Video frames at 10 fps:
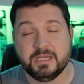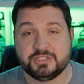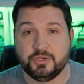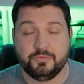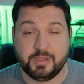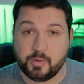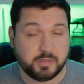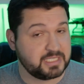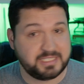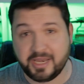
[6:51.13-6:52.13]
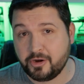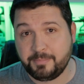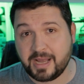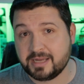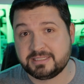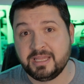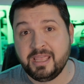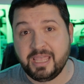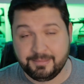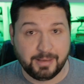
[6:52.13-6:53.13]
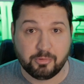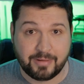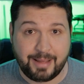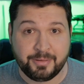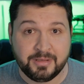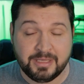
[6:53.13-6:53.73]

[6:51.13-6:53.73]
So they went with a standard box and bubble wrap.